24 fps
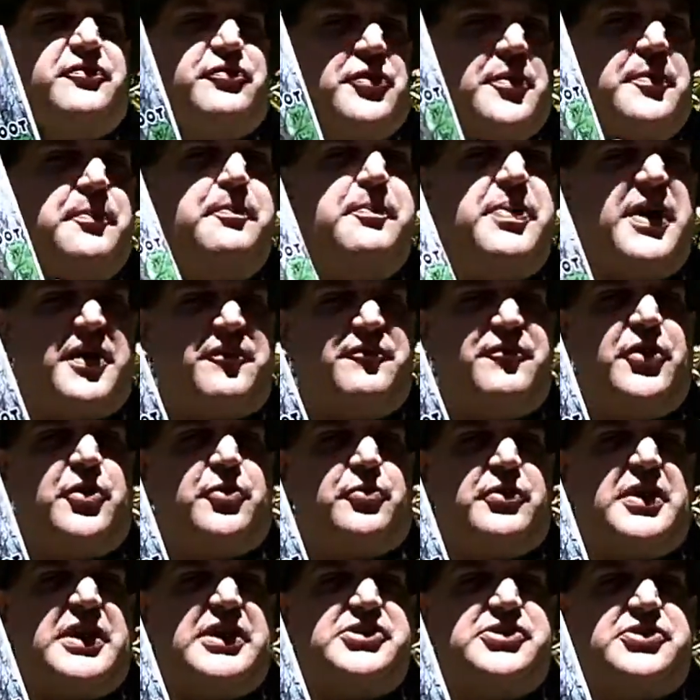from Bigfoot
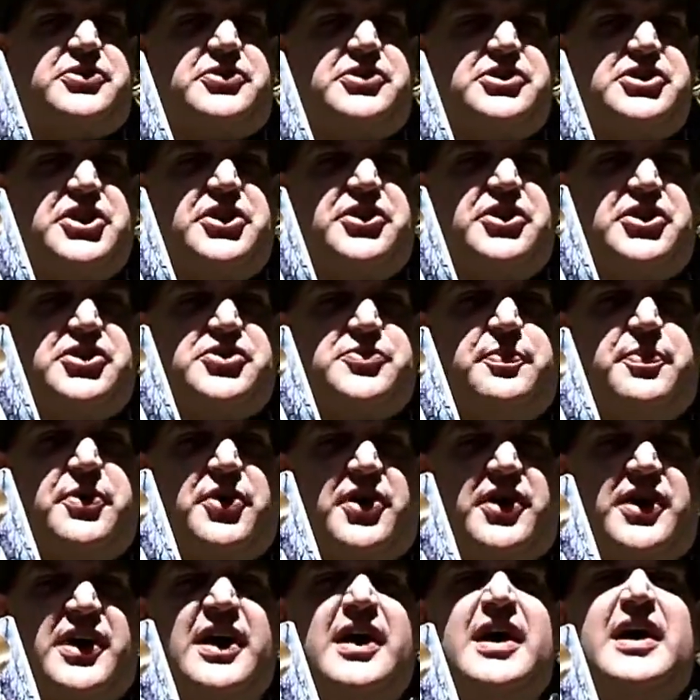research in this
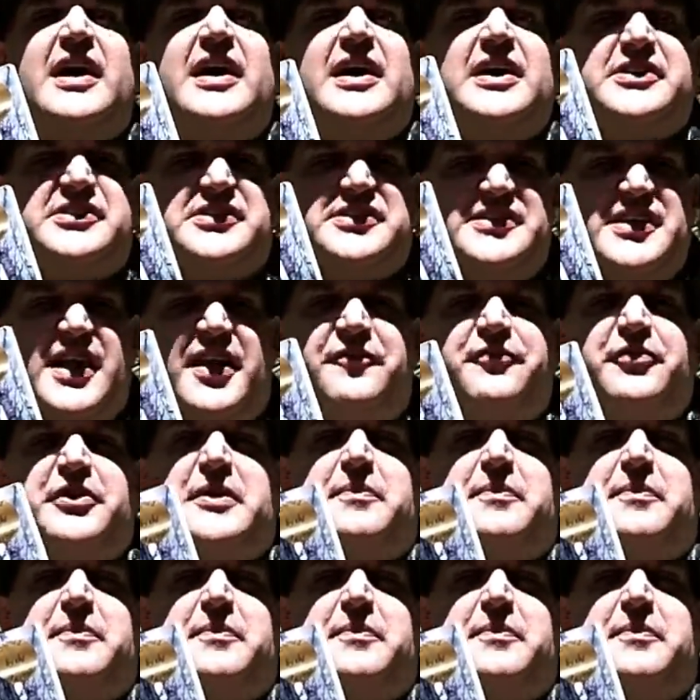book, it's definitely